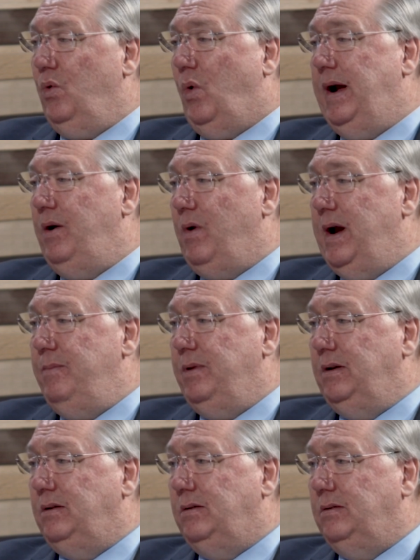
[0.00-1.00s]
in white
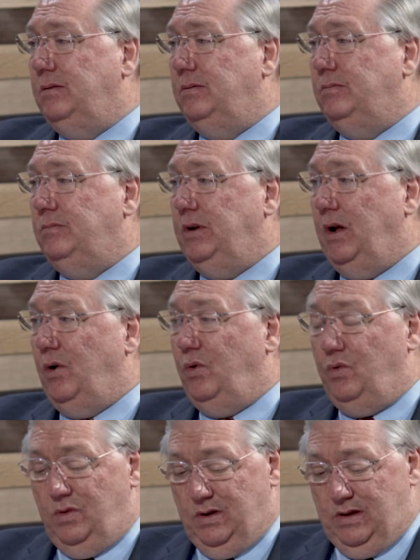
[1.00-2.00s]
raiment?
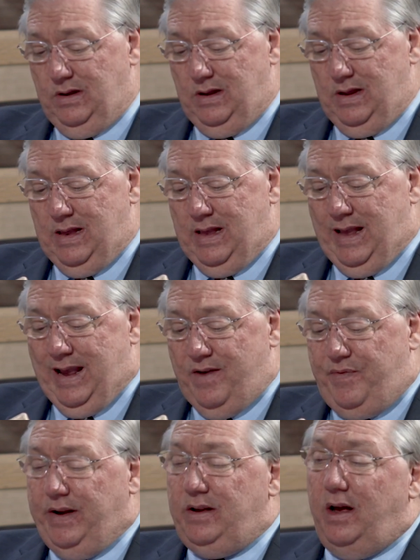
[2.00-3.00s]
No.
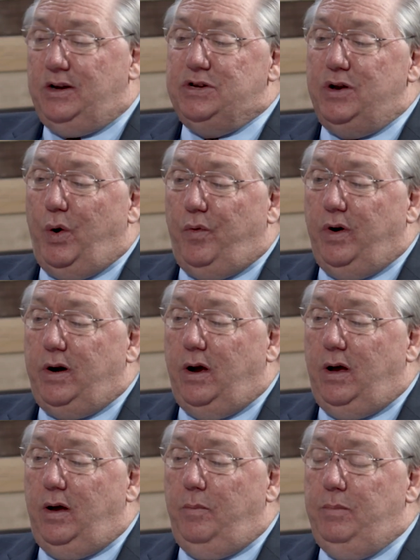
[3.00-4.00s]
If he doesn't
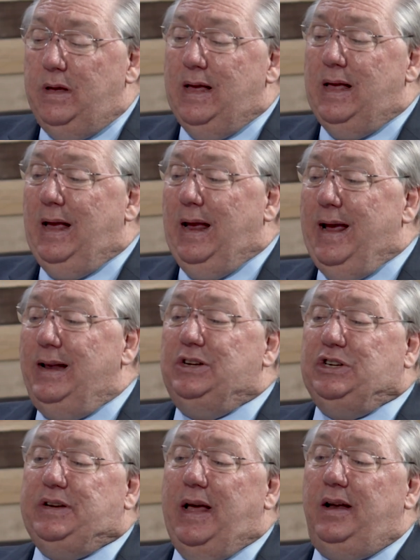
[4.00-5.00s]
overcome,
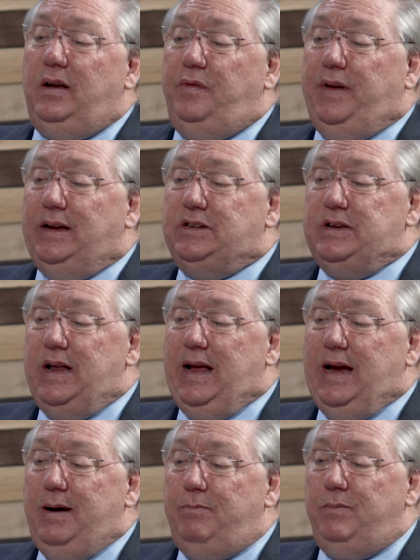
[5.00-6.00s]
instead of his
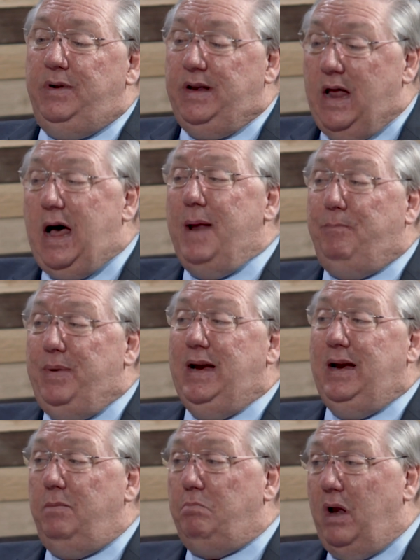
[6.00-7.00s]
name not
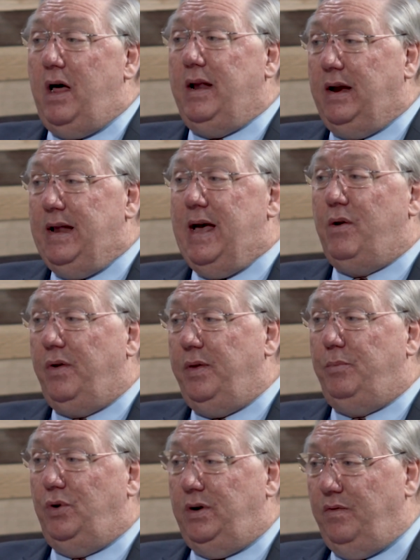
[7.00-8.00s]
being blotted out of the
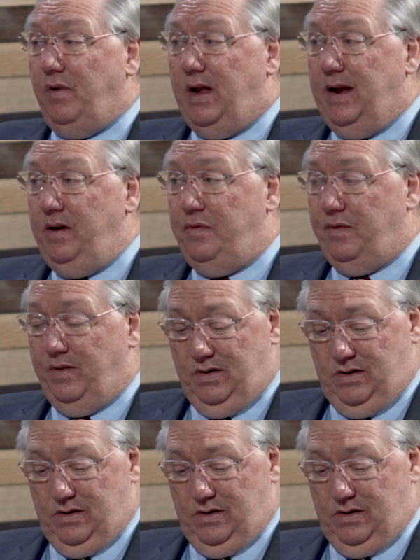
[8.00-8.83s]
book of life,